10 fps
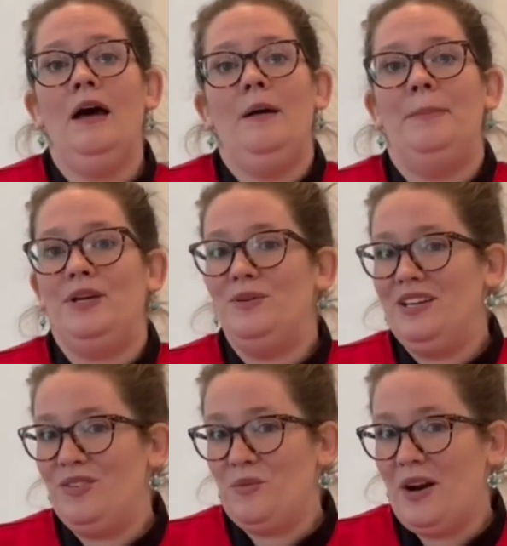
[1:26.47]
but you'd
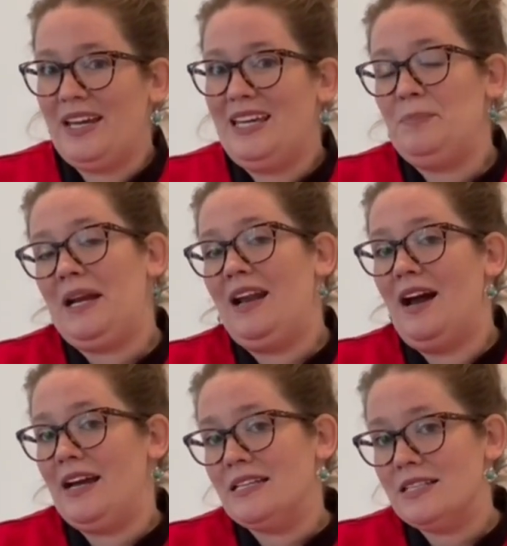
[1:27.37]
even wanna keep it on
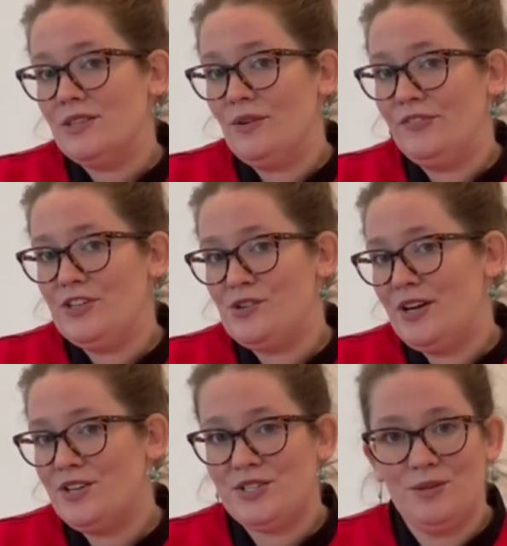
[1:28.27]
ice in the
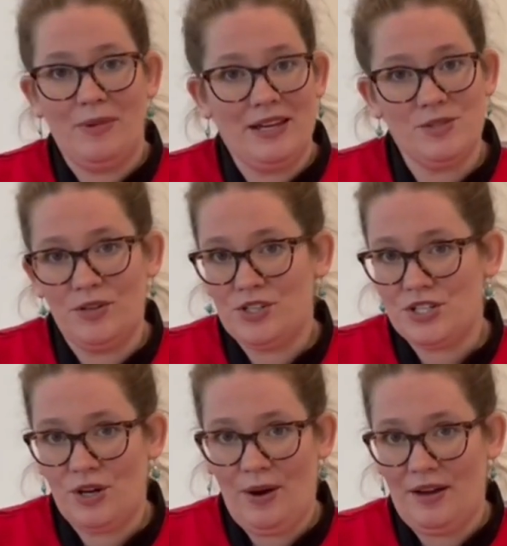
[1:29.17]
refrigerator, so you may as well
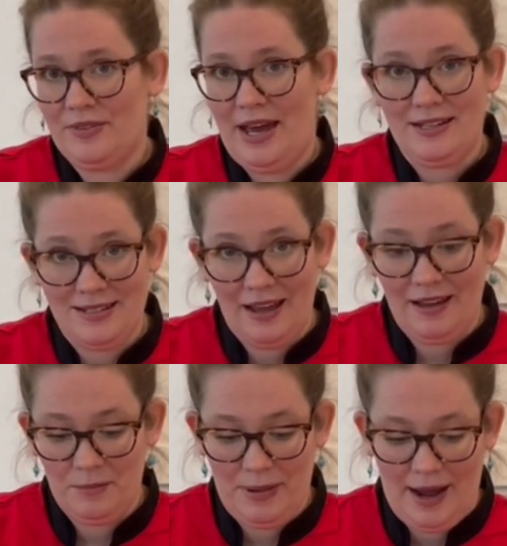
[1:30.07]
just go out that
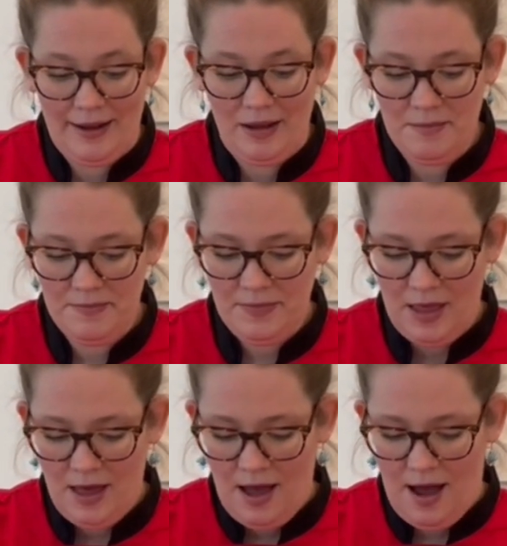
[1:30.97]
day and buy
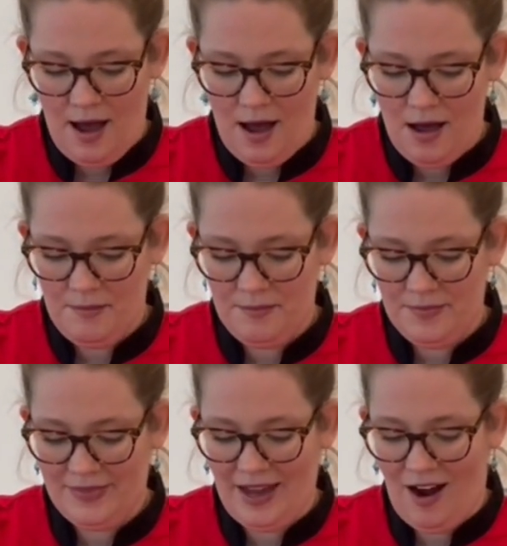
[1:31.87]

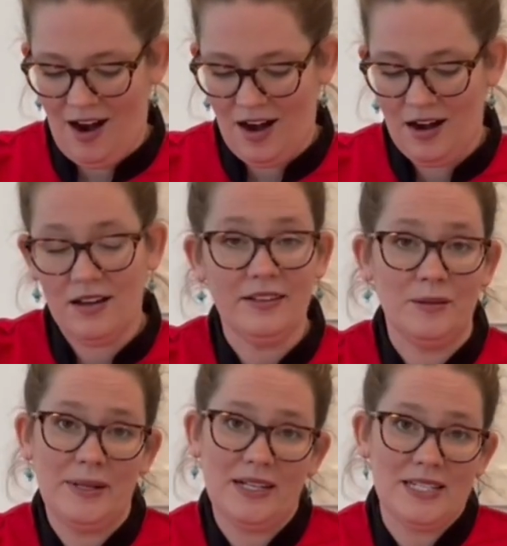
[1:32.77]
them. They are a little
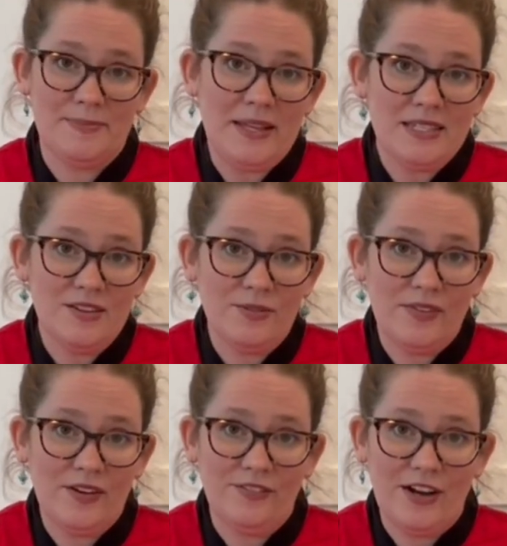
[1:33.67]
bit expensive
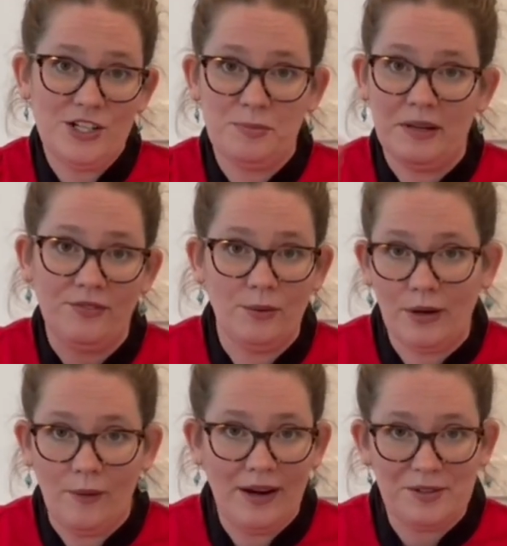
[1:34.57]
when they're fresh, but if you were
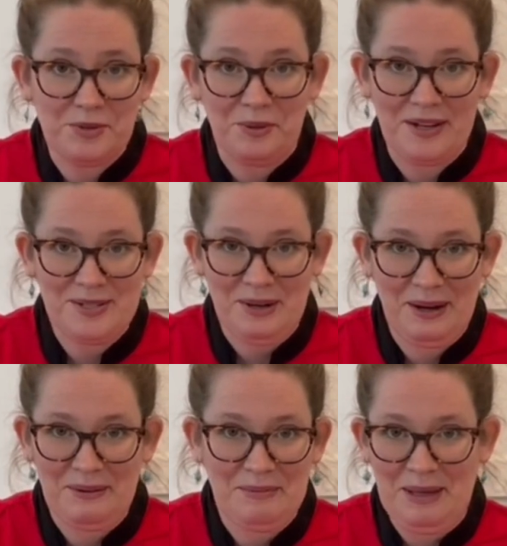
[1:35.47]
going out to a
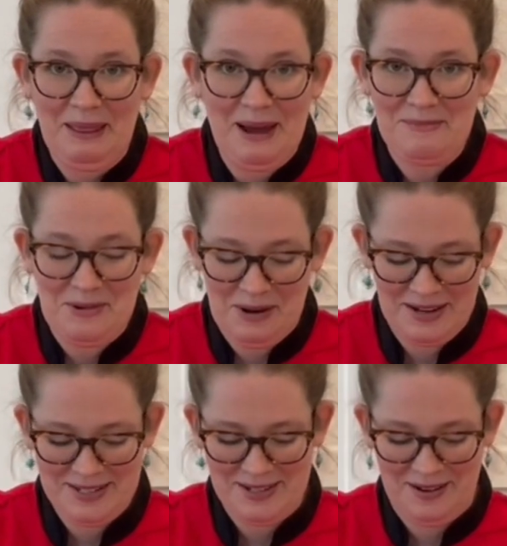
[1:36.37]
restaurant, it would be a lot
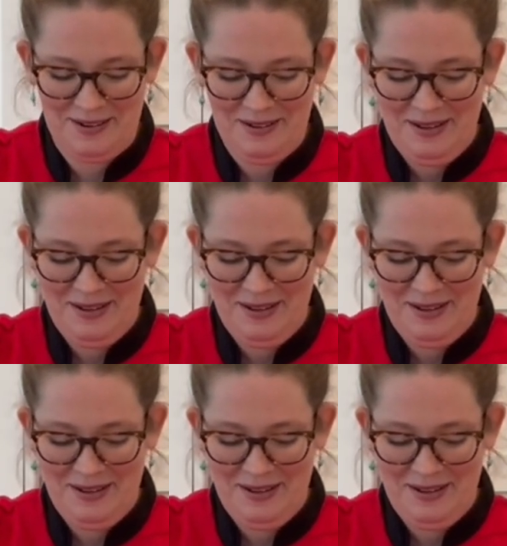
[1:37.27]
more, so.